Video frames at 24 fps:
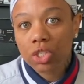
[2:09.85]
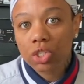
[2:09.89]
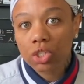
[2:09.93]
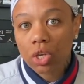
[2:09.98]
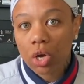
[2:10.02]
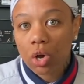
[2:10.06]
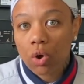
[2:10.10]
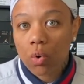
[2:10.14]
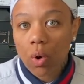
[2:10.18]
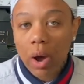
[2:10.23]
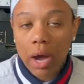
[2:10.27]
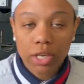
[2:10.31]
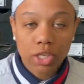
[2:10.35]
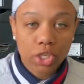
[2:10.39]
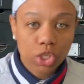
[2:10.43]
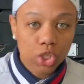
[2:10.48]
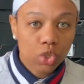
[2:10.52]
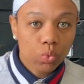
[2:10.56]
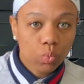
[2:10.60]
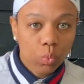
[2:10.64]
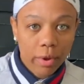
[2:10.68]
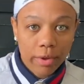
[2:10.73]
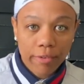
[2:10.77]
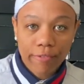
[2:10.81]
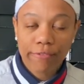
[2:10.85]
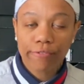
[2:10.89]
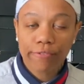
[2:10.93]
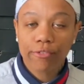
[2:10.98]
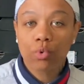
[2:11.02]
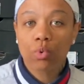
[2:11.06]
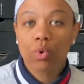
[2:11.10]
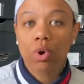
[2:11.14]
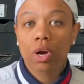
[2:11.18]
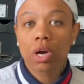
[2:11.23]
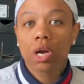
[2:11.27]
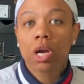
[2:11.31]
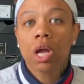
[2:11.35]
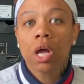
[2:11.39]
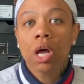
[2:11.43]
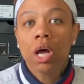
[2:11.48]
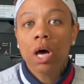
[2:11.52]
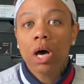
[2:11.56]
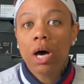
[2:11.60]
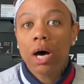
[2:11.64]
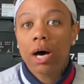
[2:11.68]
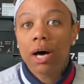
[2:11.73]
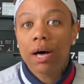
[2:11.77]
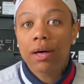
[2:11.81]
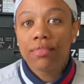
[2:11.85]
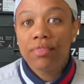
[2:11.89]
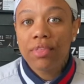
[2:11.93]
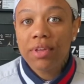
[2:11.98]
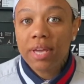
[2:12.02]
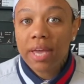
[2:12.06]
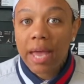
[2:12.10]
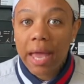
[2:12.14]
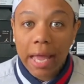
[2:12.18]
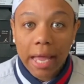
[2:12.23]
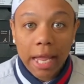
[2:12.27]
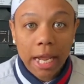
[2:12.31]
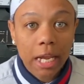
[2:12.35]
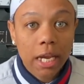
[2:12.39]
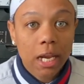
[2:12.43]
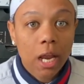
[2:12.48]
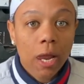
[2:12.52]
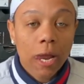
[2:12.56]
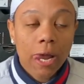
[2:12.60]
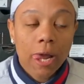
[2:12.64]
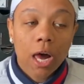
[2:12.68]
so I just went for the 8.